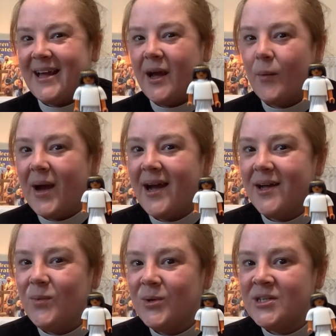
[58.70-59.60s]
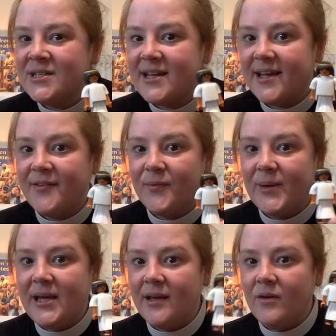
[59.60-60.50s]
Now, I wonder if
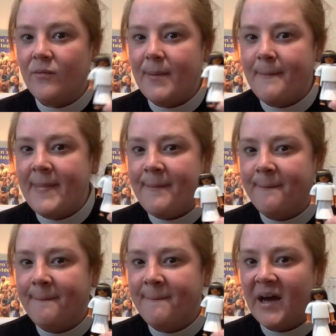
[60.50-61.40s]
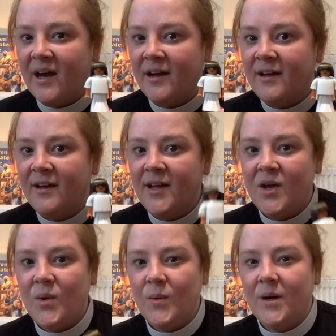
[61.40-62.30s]
we can remember
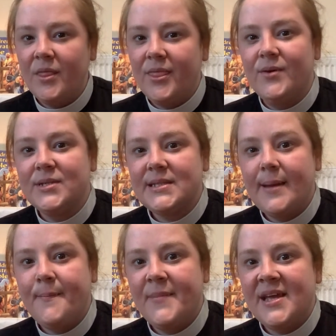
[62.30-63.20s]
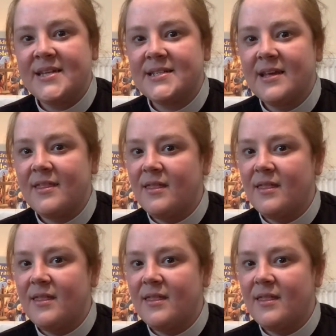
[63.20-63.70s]
what those amazing